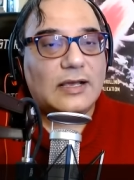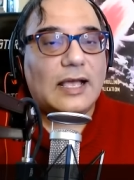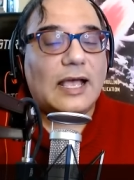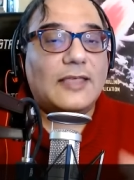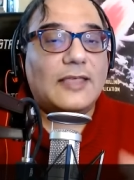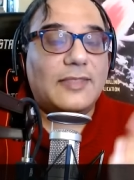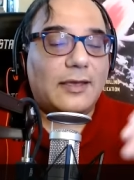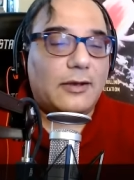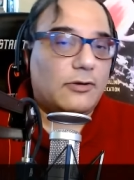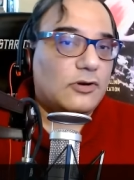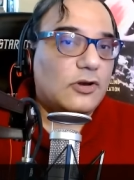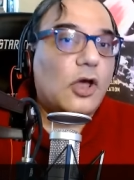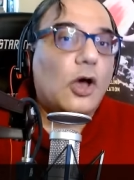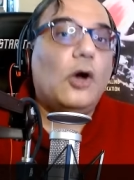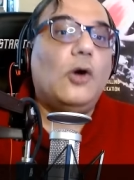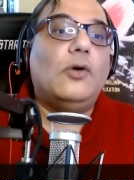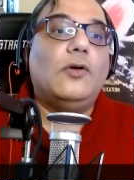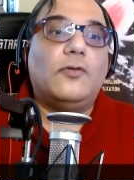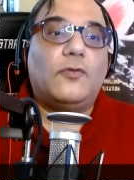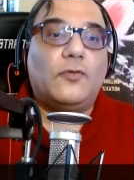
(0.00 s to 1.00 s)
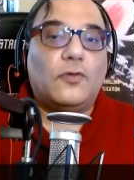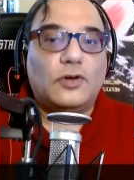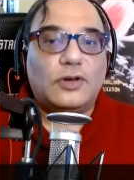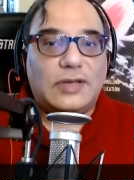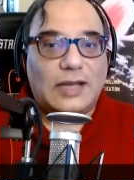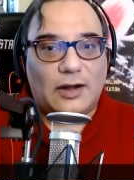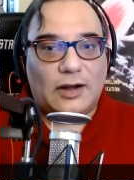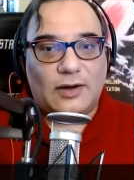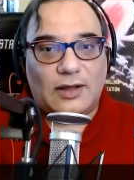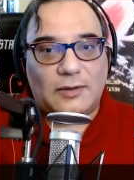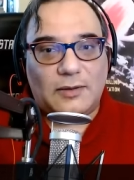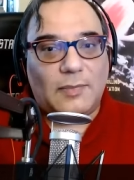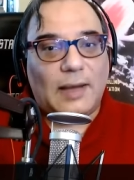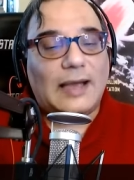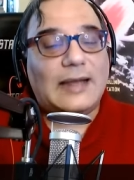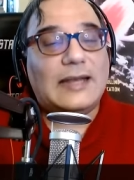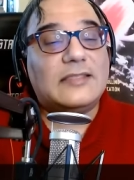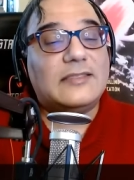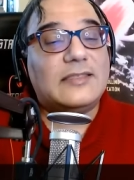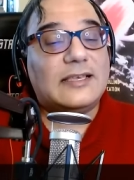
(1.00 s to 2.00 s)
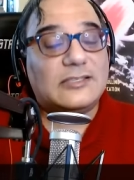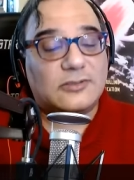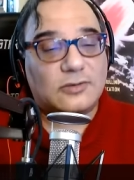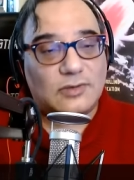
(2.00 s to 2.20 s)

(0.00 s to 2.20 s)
and they are known for daring mighty things.